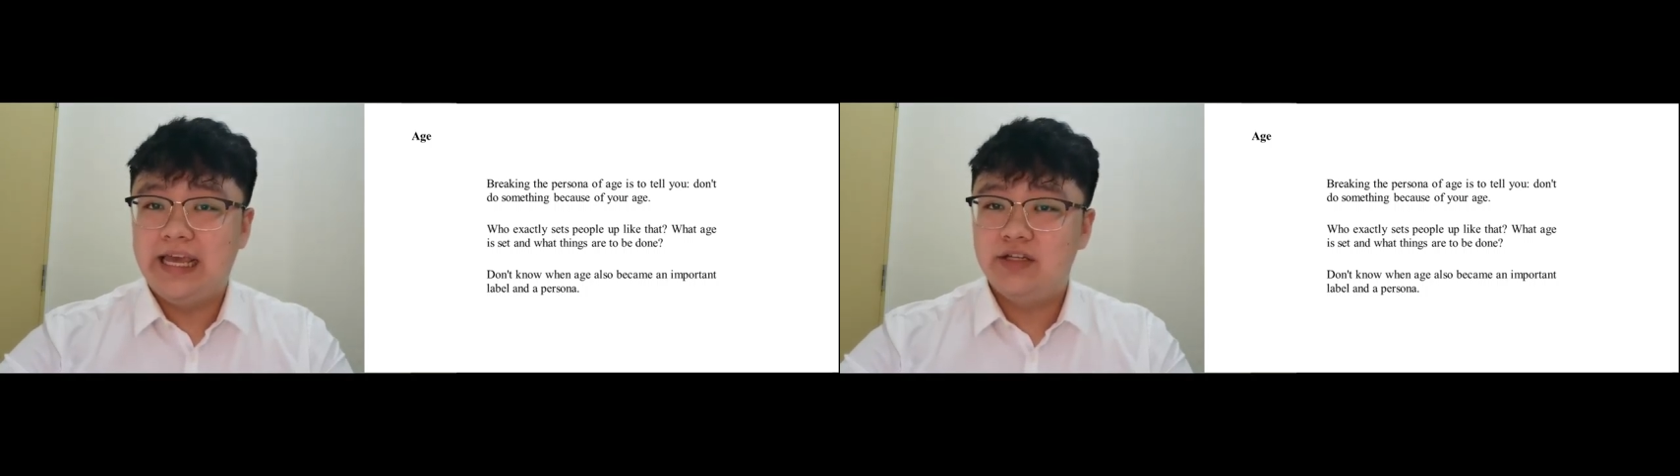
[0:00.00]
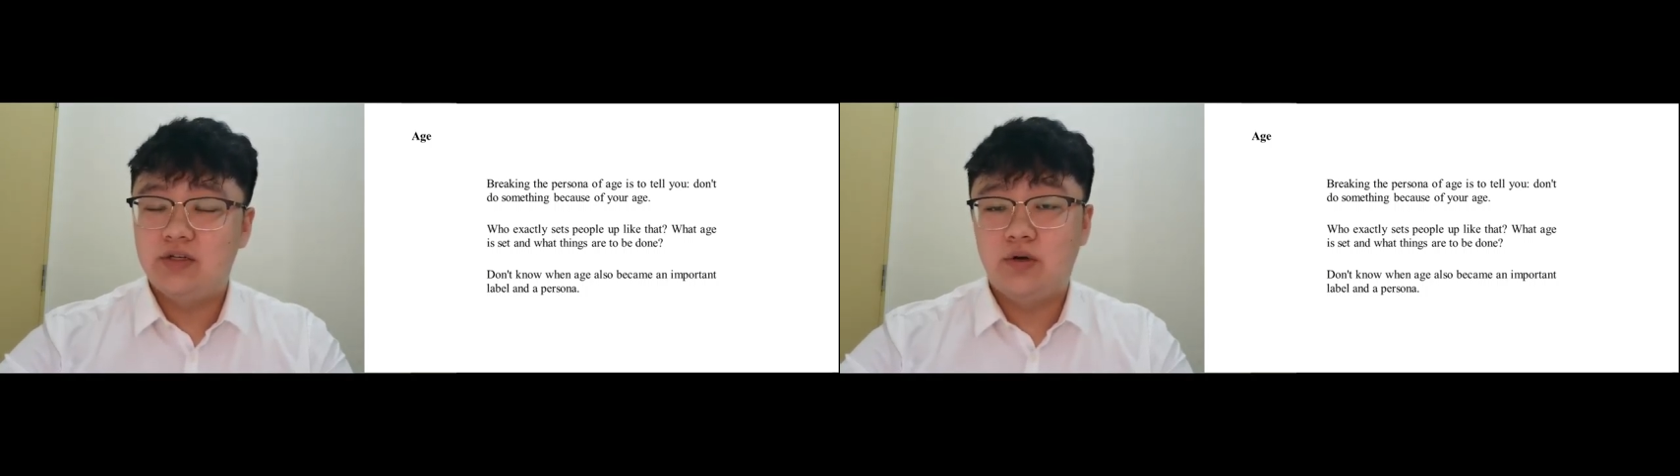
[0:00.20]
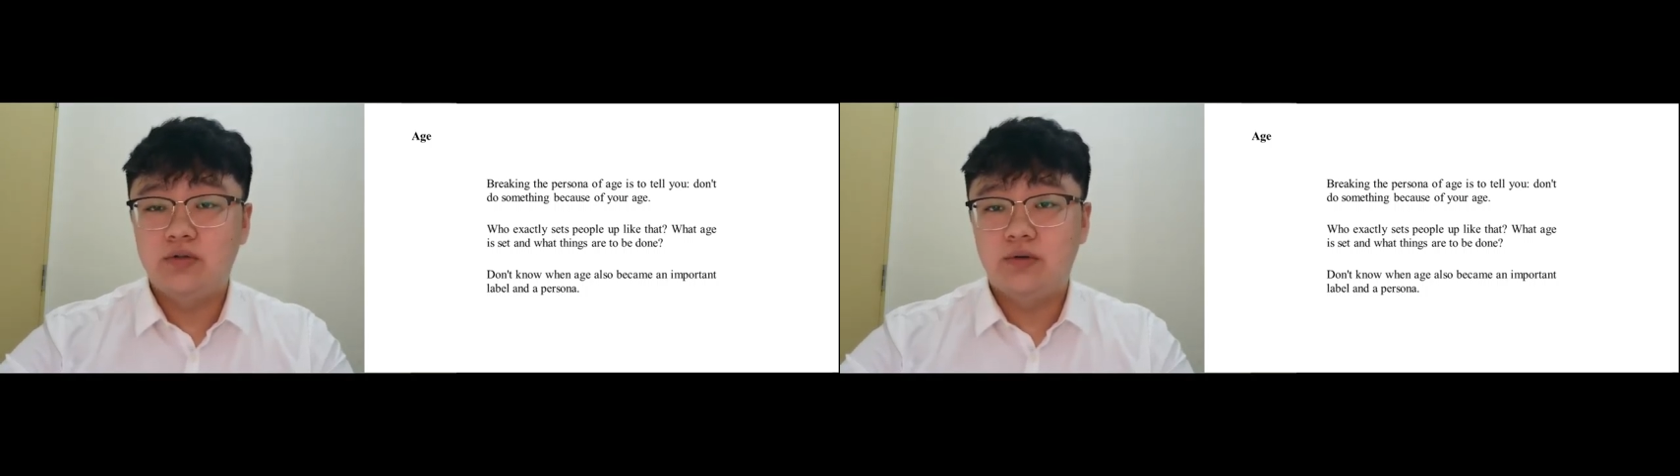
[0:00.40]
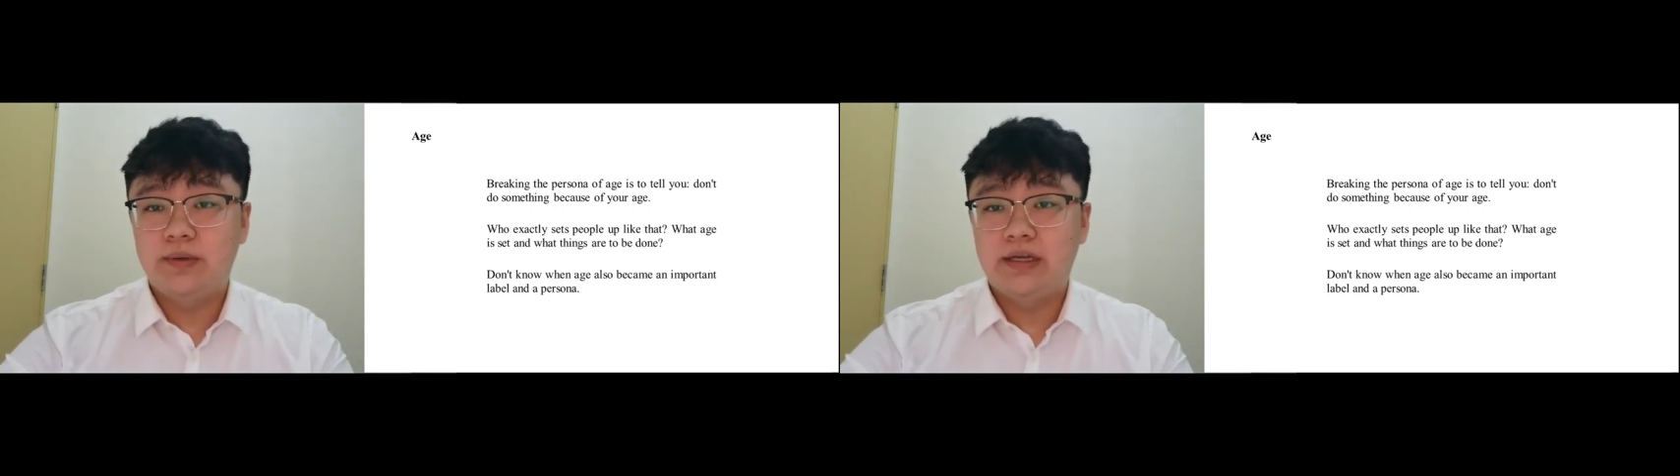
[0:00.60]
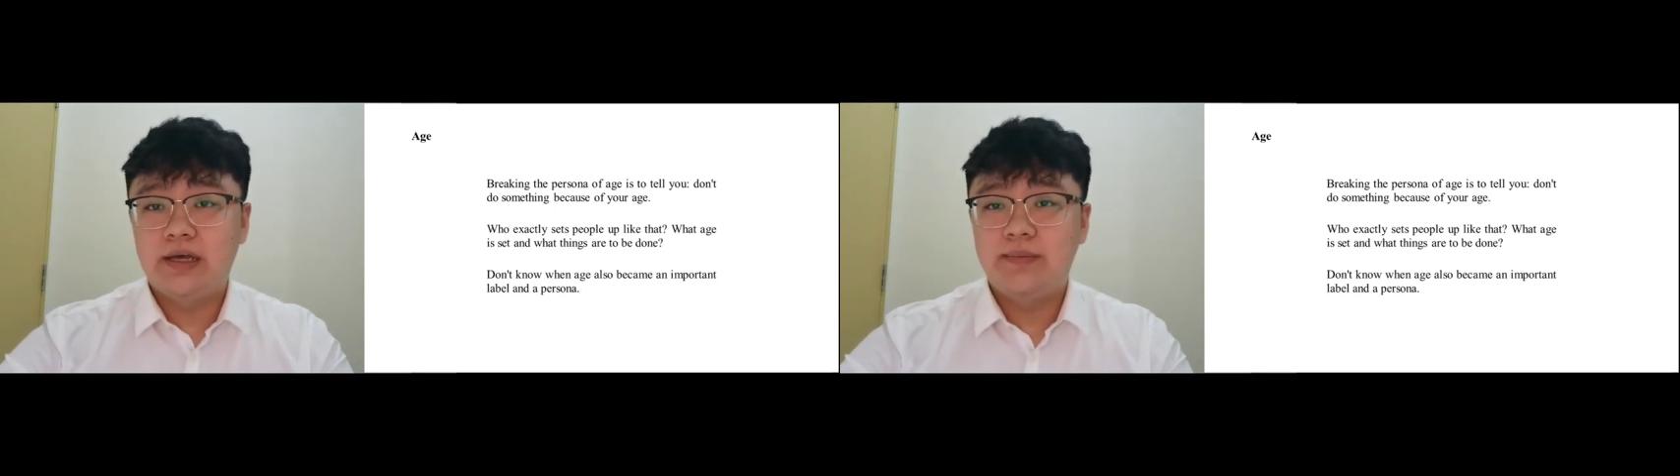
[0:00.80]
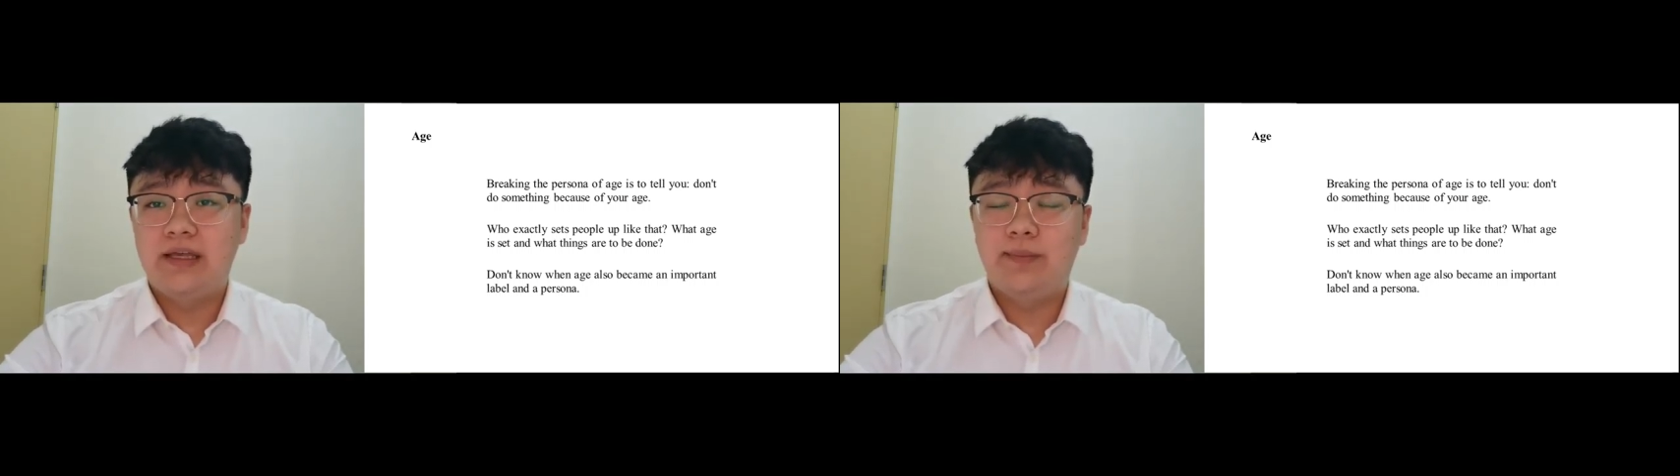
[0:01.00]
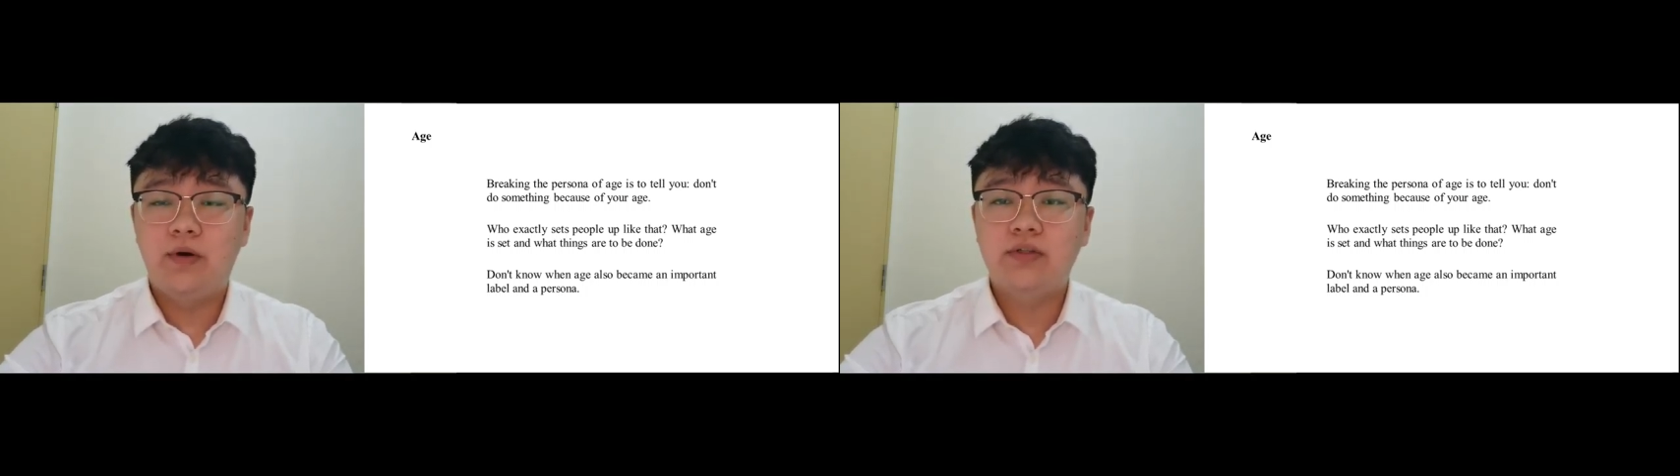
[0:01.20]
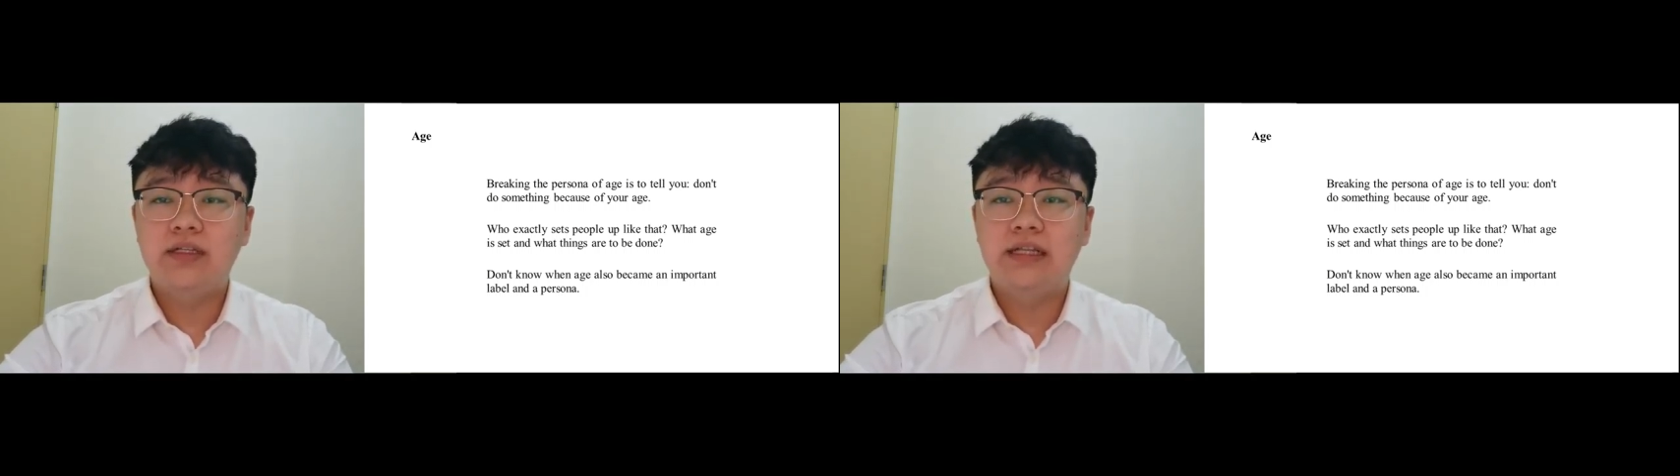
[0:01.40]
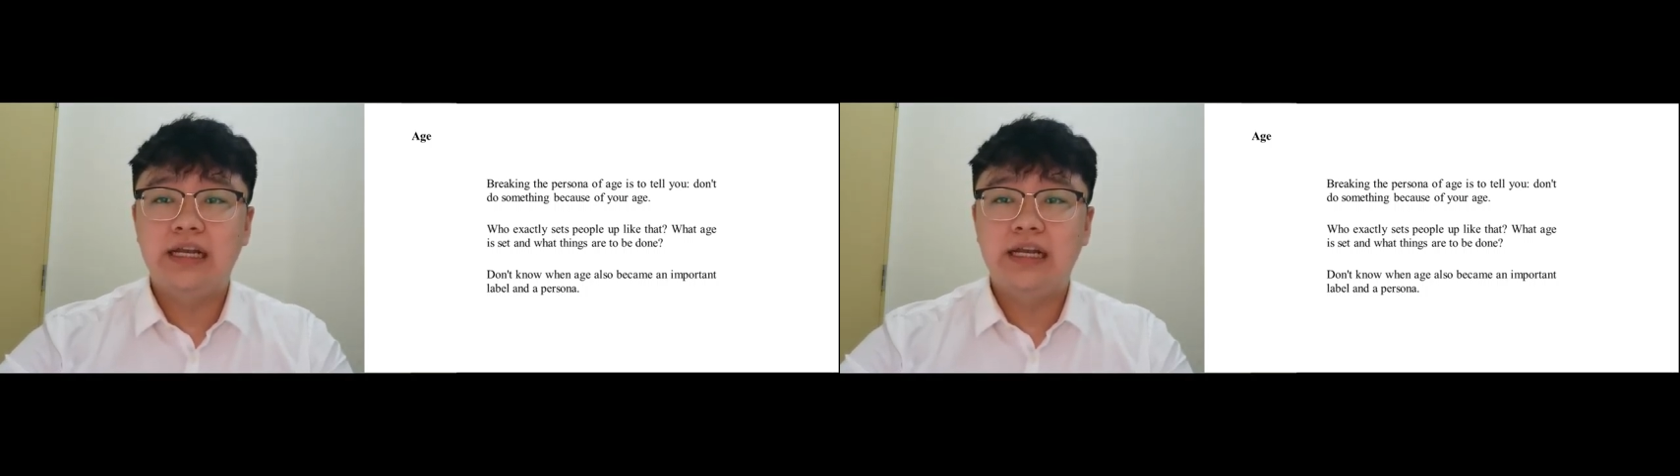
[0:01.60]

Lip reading: age also became an important